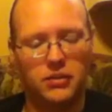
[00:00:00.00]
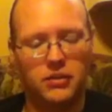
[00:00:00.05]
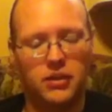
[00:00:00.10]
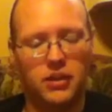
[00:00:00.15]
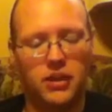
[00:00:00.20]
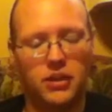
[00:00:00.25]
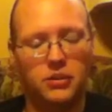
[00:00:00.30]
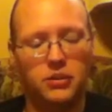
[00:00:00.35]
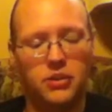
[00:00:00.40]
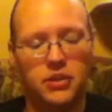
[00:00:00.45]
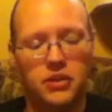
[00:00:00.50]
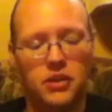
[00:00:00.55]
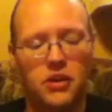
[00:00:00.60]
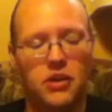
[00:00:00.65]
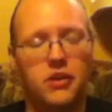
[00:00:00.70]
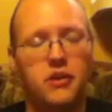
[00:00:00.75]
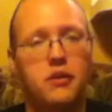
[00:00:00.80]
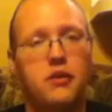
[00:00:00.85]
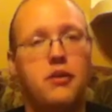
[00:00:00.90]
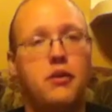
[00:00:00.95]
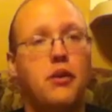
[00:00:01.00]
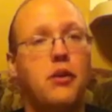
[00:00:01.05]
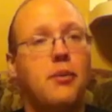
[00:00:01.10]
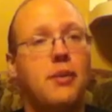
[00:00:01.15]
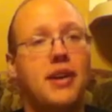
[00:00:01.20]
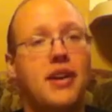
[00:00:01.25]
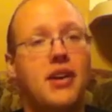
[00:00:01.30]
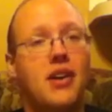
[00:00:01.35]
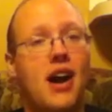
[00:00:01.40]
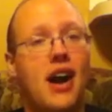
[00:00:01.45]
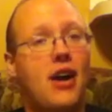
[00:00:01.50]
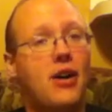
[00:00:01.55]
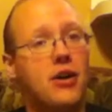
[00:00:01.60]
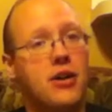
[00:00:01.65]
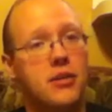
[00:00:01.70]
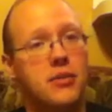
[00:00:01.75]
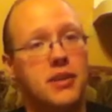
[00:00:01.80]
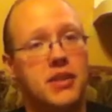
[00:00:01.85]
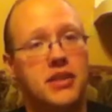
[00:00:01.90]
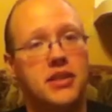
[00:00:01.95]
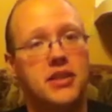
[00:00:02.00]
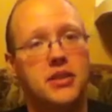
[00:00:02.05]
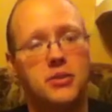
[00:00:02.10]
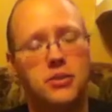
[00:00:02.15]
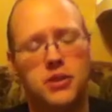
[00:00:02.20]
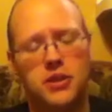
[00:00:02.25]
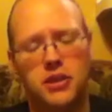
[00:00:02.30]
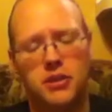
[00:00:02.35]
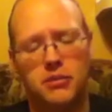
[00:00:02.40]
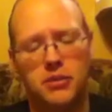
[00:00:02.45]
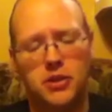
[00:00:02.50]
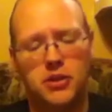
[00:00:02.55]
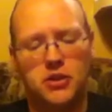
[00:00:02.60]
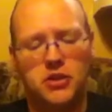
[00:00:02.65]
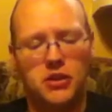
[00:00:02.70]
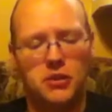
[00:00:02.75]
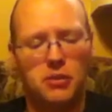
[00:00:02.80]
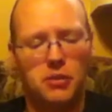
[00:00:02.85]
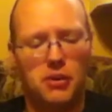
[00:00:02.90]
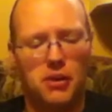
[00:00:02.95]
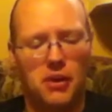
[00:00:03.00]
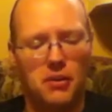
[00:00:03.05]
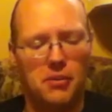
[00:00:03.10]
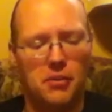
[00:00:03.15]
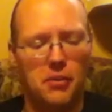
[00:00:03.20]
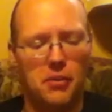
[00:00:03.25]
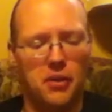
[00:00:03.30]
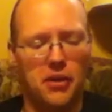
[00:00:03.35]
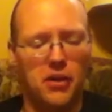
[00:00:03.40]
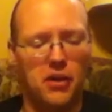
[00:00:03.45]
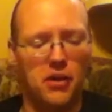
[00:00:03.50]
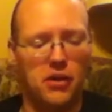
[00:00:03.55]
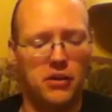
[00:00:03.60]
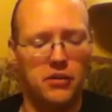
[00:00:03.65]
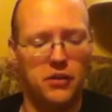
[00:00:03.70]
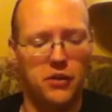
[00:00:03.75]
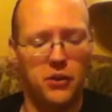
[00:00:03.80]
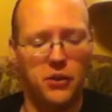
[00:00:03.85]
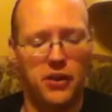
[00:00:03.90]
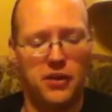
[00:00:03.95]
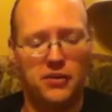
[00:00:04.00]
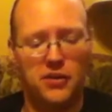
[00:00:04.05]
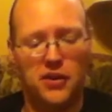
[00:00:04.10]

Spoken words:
And it was called Full Metal Alchemist, which I'm sure probably all of you have